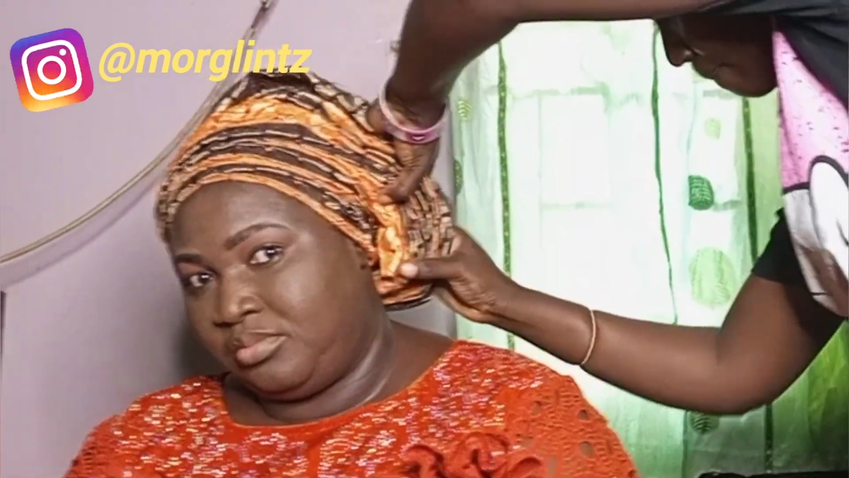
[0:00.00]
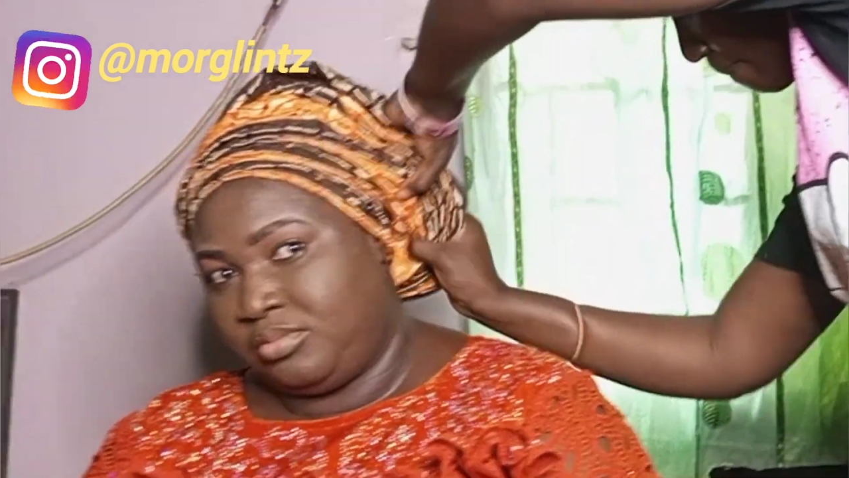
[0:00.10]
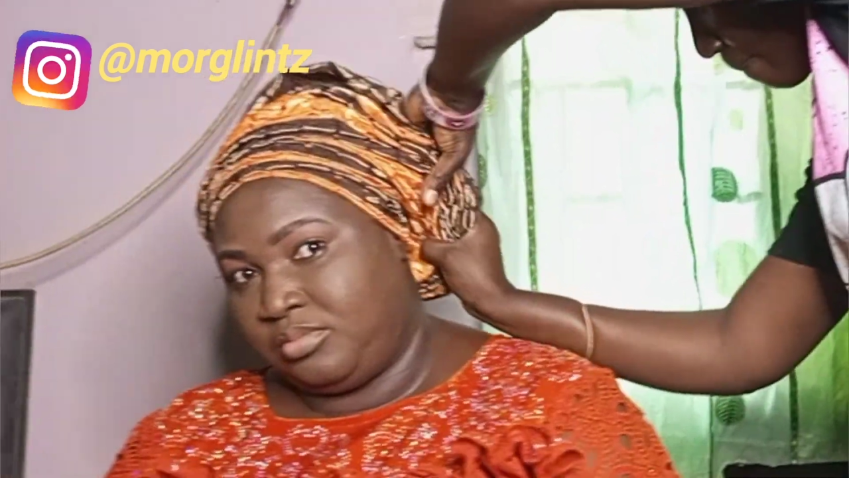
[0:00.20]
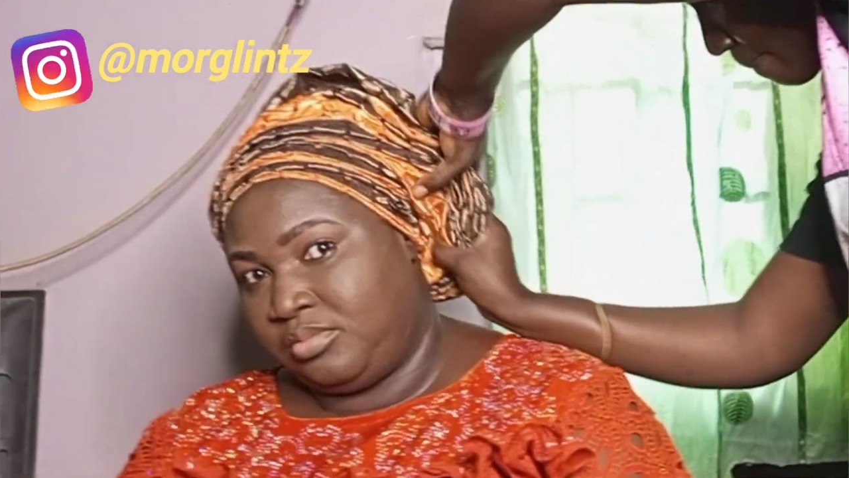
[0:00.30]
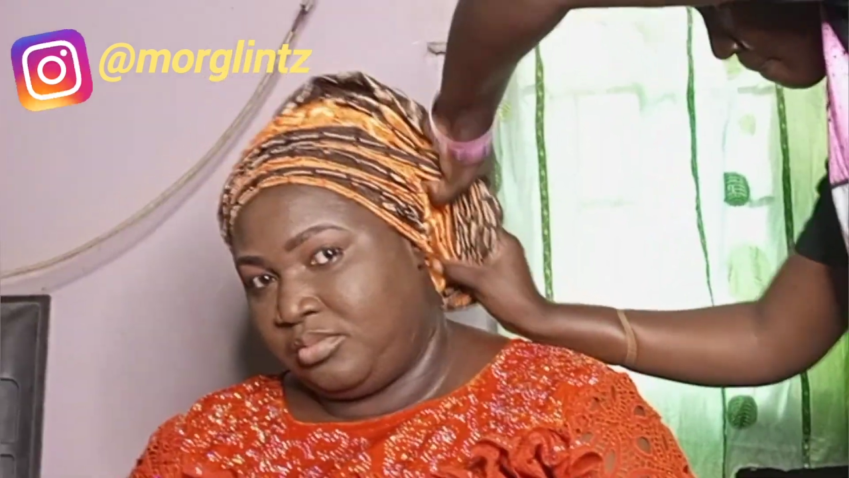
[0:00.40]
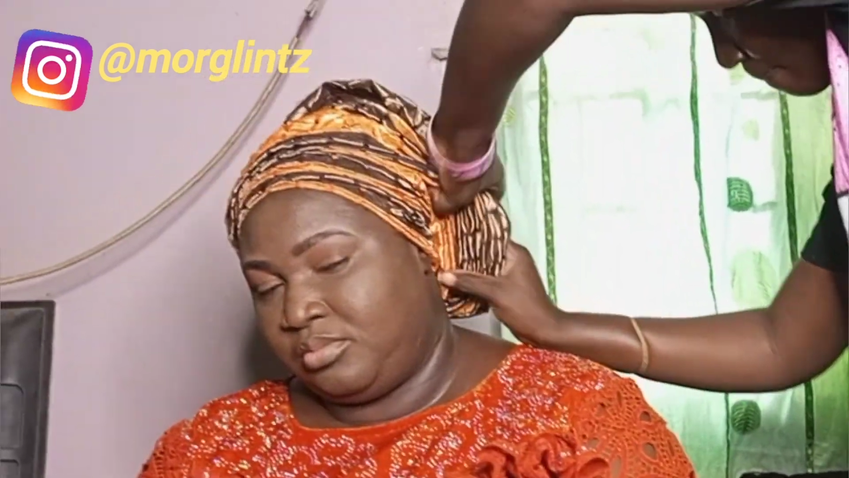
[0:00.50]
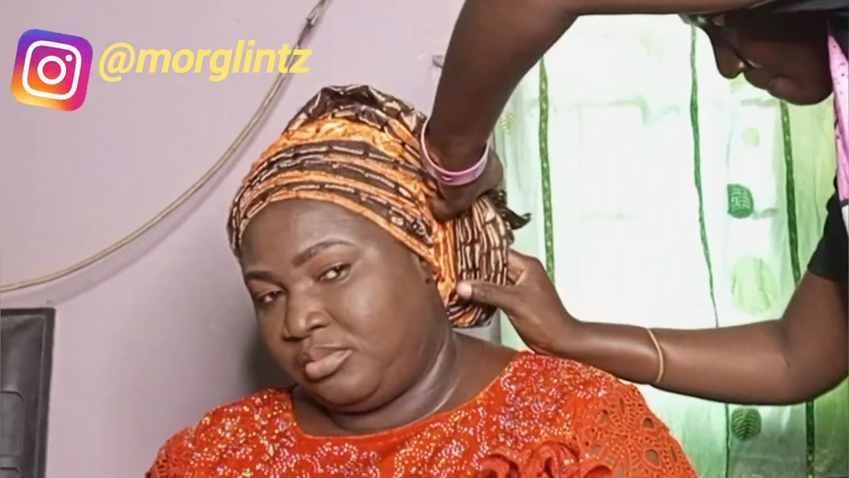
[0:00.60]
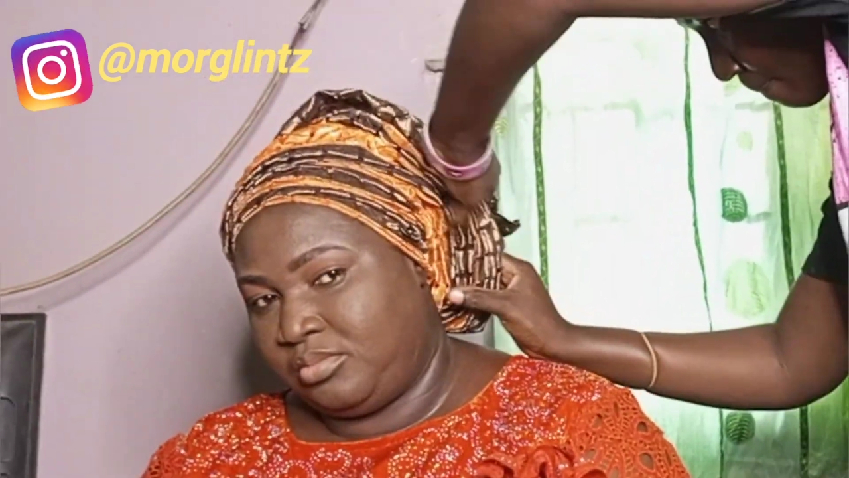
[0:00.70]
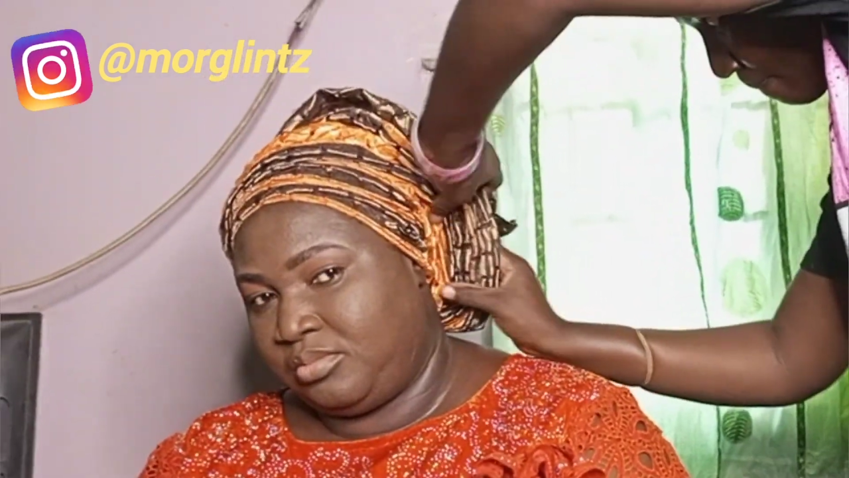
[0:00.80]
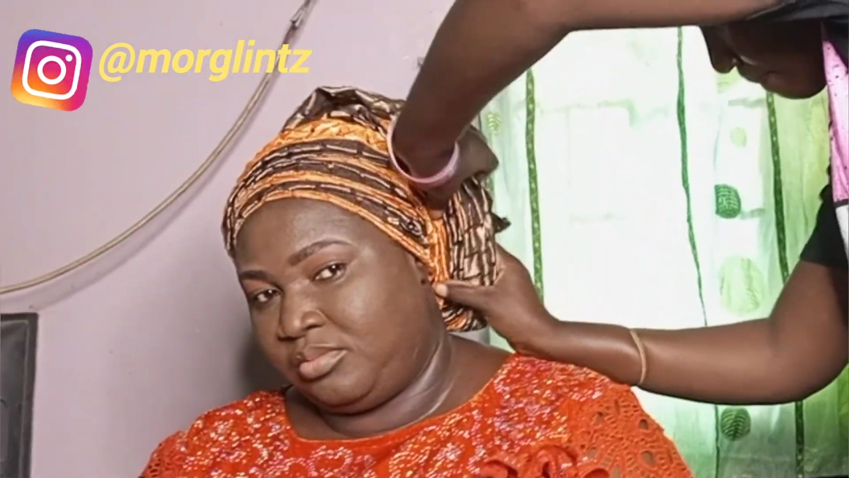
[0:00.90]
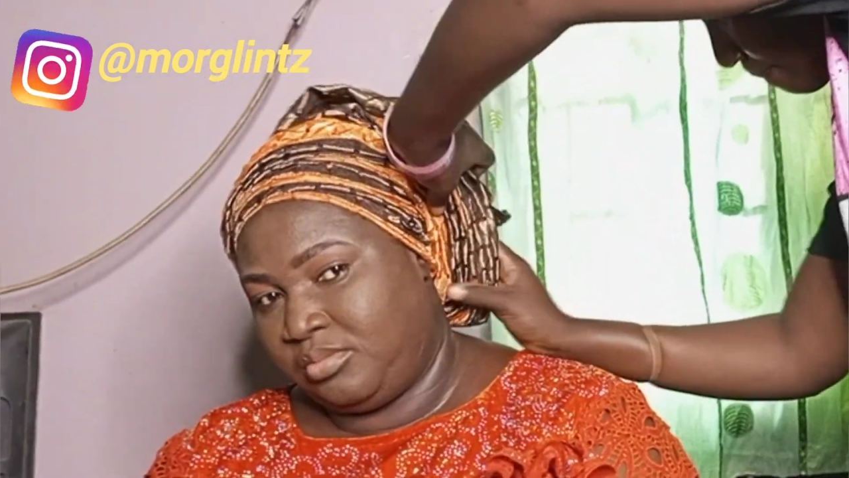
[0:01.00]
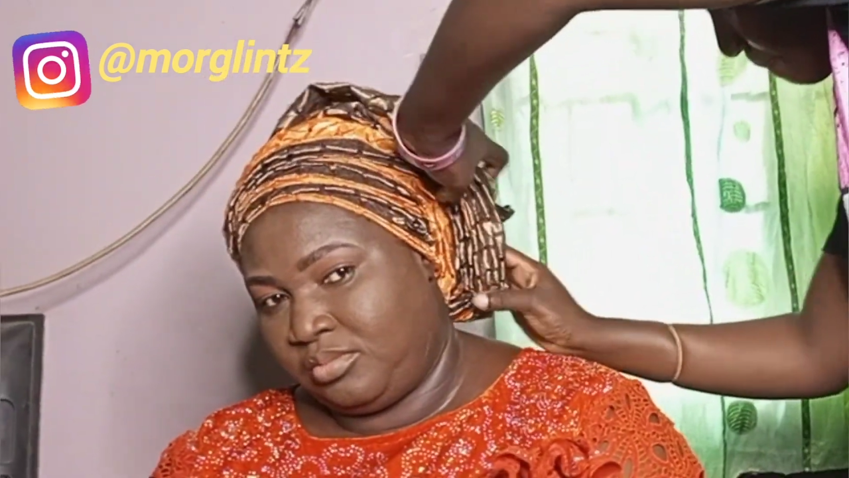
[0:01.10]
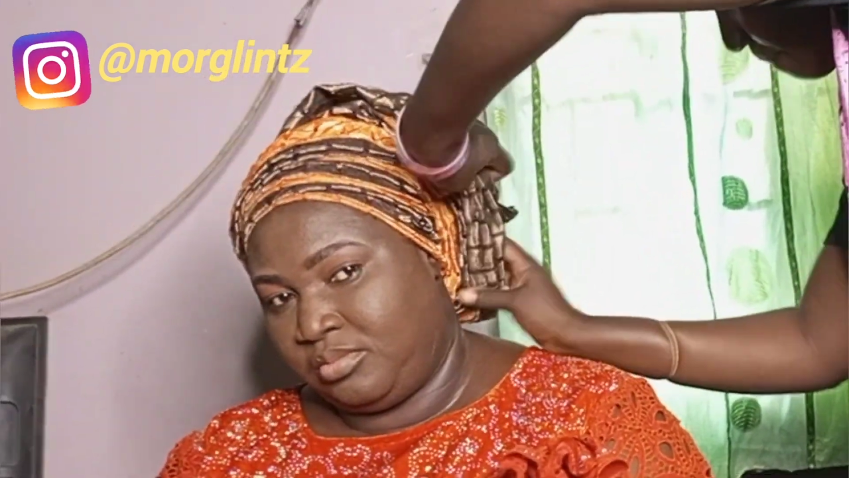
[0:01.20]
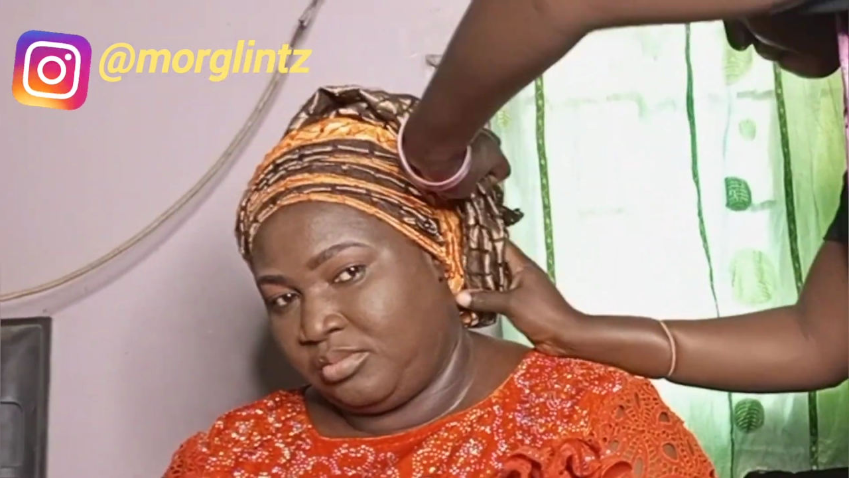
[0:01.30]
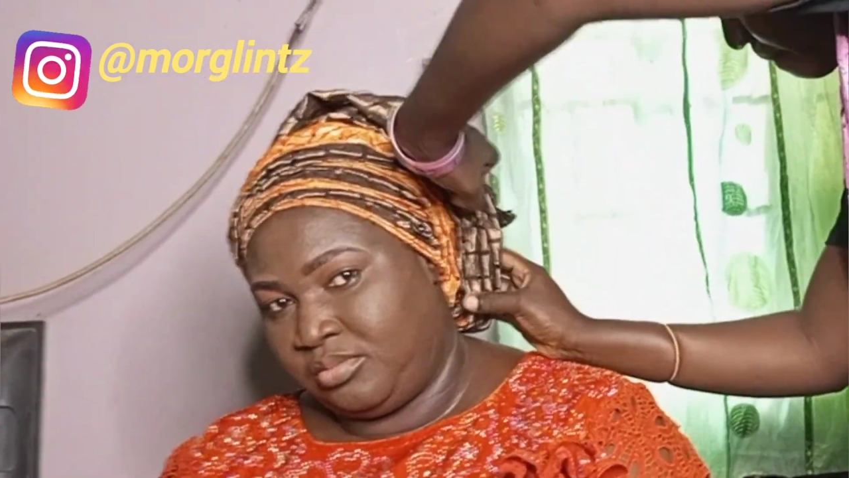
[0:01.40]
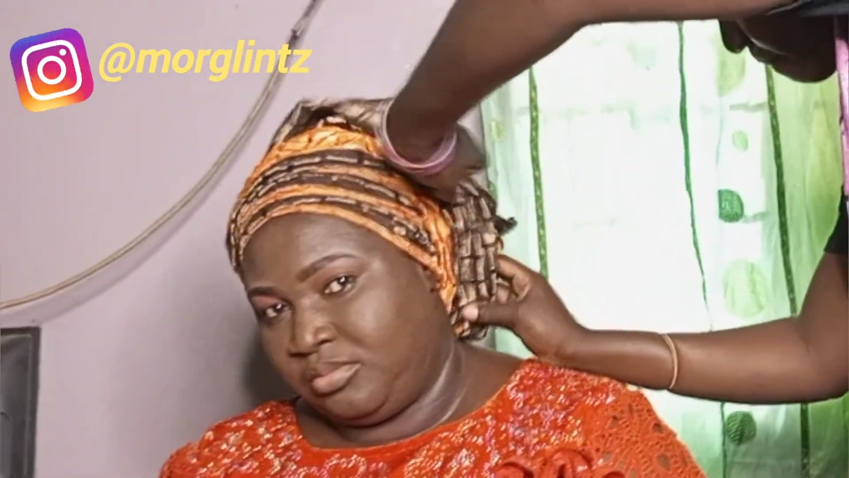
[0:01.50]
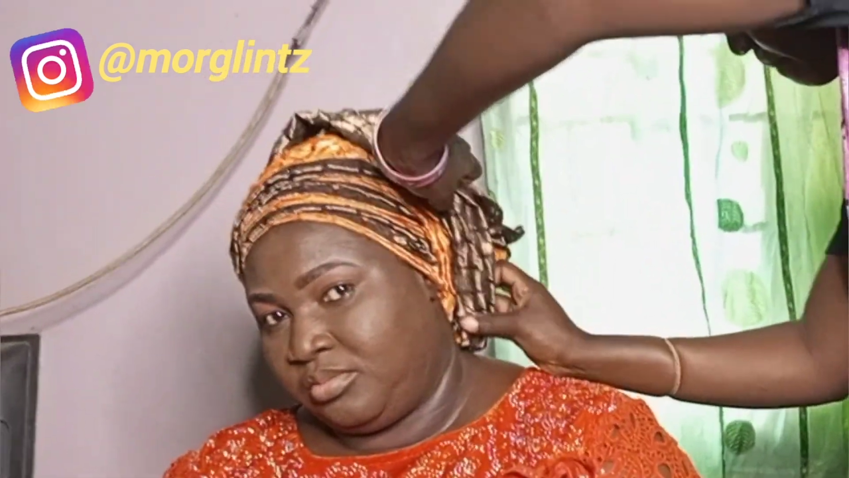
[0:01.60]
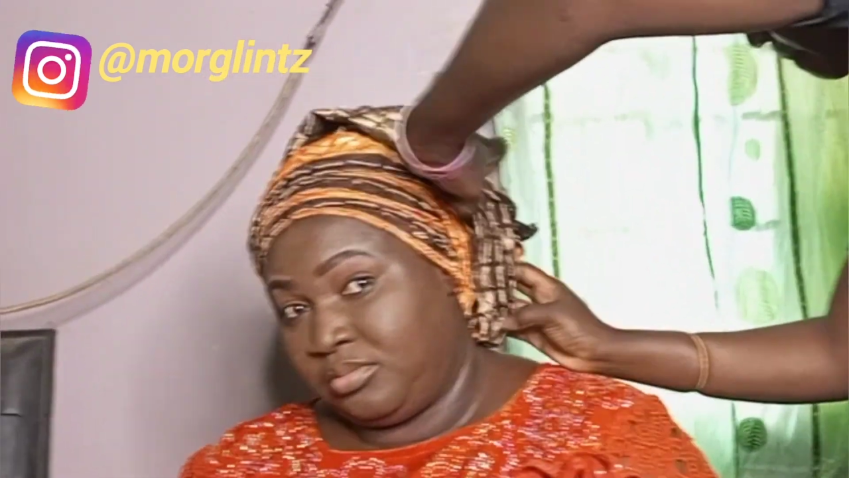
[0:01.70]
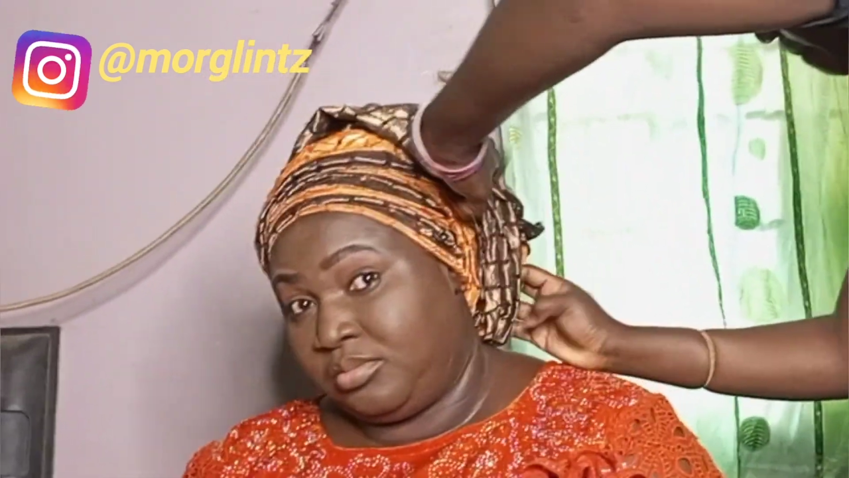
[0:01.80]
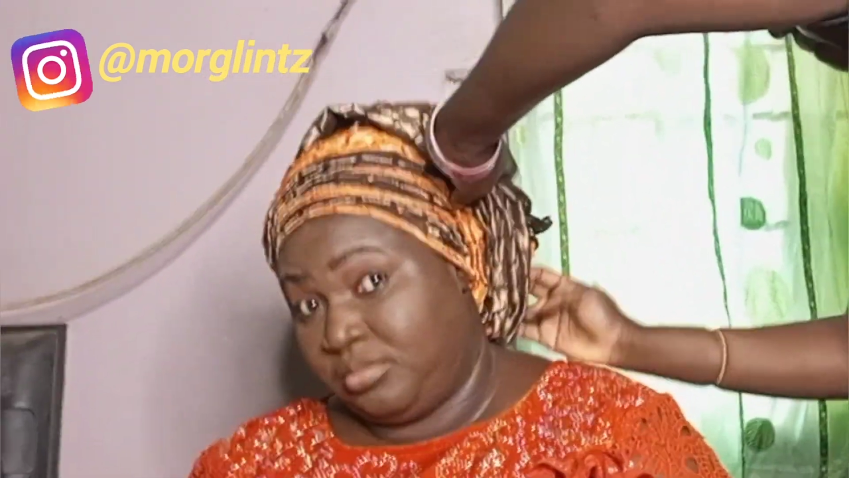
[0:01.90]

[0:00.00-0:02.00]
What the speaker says: now? So